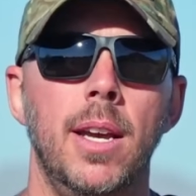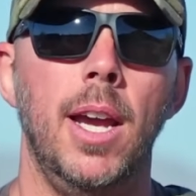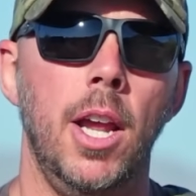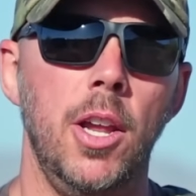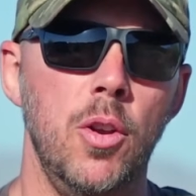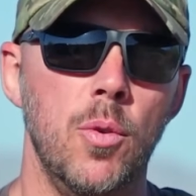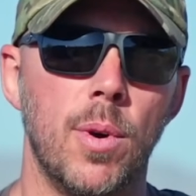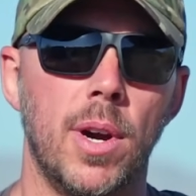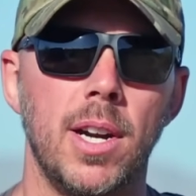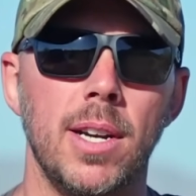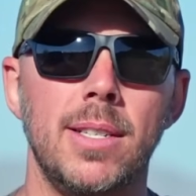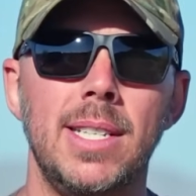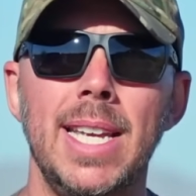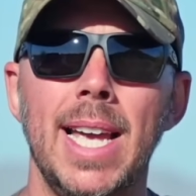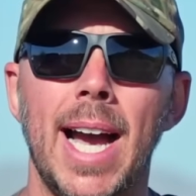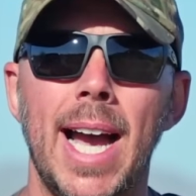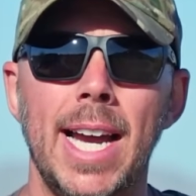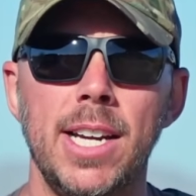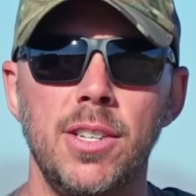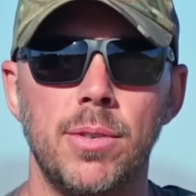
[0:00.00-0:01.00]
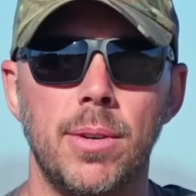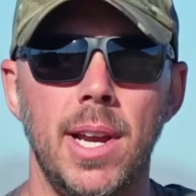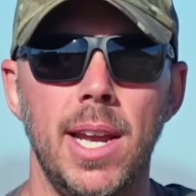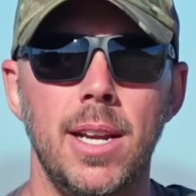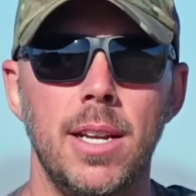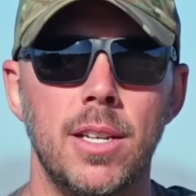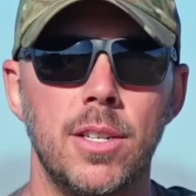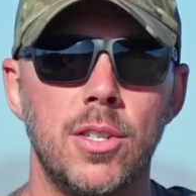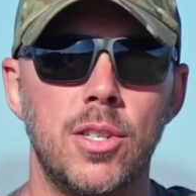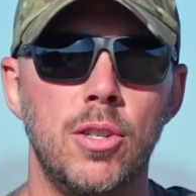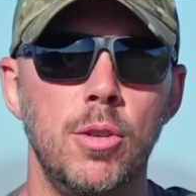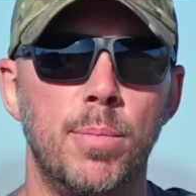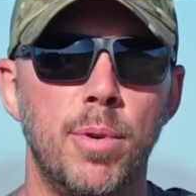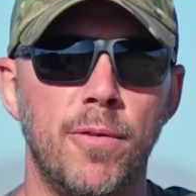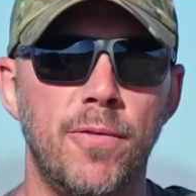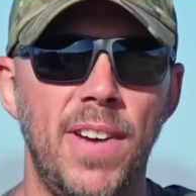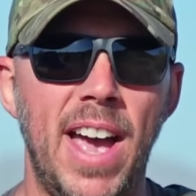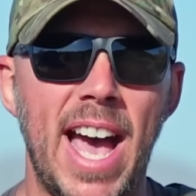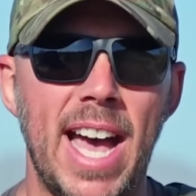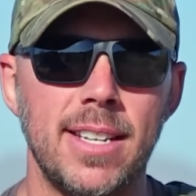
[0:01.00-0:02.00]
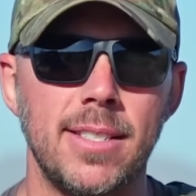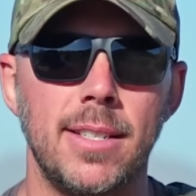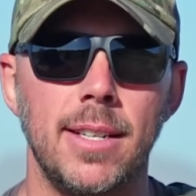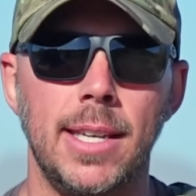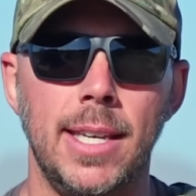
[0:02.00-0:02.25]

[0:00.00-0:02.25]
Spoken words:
and you are going to dehydrate super fast.